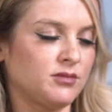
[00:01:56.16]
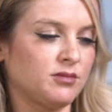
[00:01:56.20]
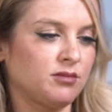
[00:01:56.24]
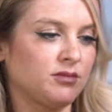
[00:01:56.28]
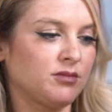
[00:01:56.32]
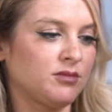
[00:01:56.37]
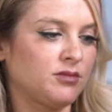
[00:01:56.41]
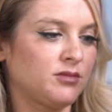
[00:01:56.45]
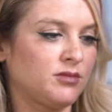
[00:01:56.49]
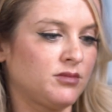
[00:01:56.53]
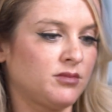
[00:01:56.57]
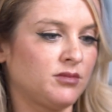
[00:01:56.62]

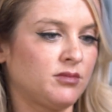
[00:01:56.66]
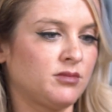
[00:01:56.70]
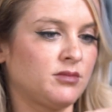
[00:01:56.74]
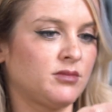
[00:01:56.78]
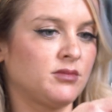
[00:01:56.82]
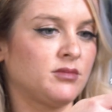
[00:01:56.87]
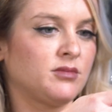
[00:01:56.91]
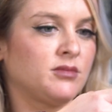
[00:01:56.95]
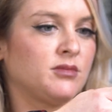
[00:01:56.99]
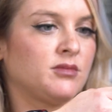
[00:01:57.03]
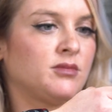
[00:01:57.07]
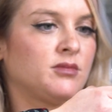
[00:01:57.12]

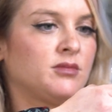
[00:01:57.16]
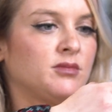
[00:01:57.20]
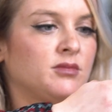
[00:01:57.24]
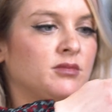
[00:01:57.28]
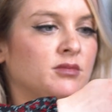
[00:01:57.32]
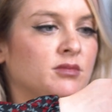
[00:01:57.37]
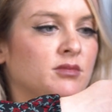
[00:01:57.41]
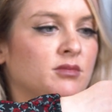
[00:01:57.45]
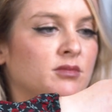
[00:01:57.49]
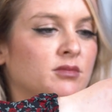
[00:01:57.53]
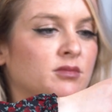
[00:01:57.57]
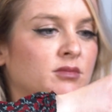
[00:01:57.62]

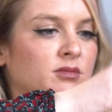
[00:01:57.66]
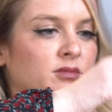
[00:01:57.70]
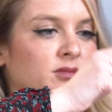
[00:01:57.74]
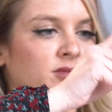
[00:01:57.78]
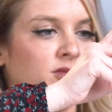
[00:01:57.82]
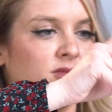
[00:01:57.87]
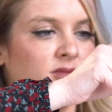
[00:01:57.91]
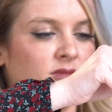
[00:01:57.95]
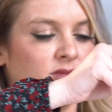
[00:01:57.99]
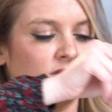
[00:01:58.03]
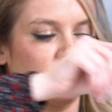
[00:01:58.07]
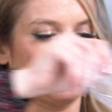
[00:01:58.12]

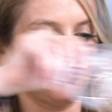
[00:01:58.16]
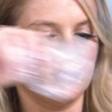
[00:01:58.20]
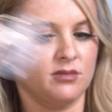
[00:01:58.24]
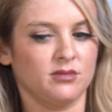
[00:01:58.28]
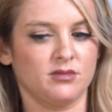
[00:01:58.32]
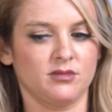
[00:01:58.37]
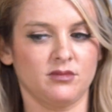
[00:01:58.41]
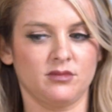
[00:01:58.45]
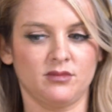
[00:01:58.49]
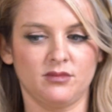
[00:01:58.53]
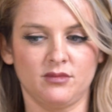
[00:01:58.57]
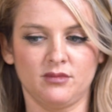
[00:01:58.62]

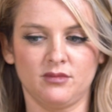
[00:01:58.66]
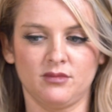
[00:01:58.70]
Nothing is said.